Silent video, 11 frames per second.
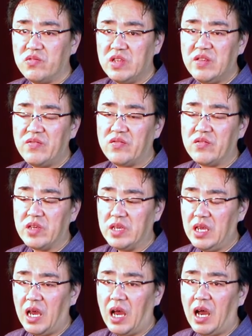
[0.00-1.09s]

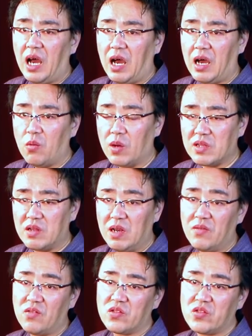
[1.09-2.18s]
briefly what
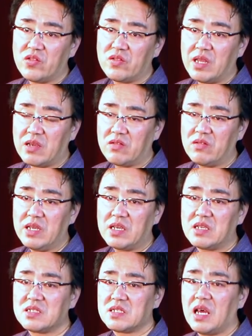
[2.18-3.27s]
level 2
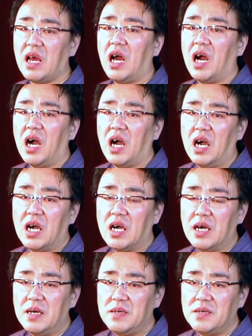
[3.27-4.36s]
techniques
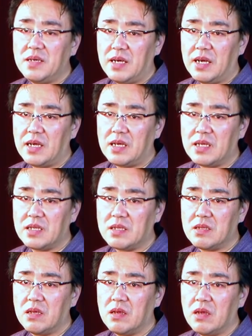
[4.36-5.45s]
are, and
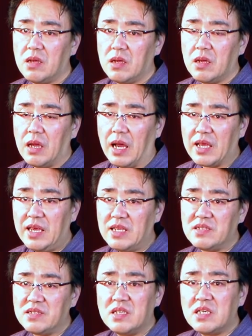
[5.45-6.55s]

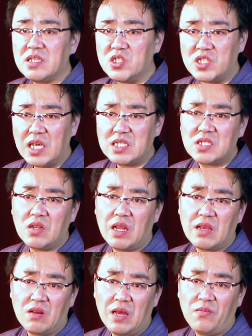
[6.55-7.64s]
again, just
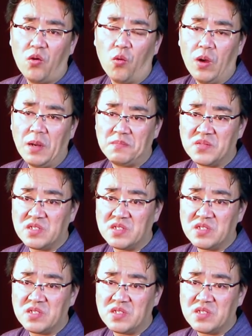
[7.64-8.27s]
like level 1,